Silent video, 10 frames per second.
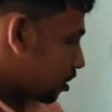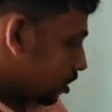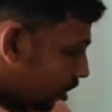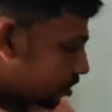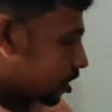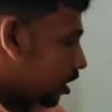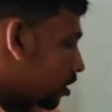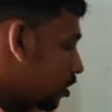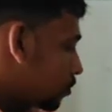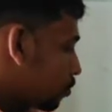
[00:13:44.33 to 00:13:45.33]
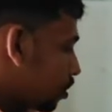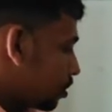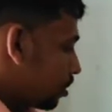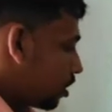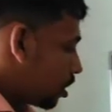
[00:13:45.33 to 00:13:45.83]
The next category is
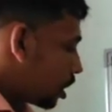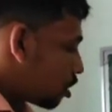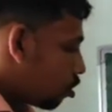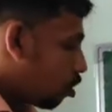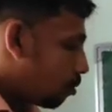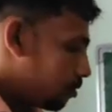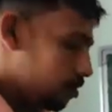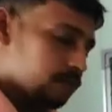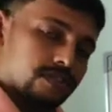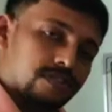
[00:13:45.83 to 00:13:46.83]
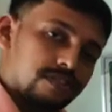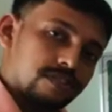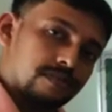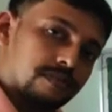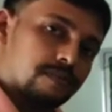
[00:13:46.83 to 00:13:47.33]
what? The omnivores.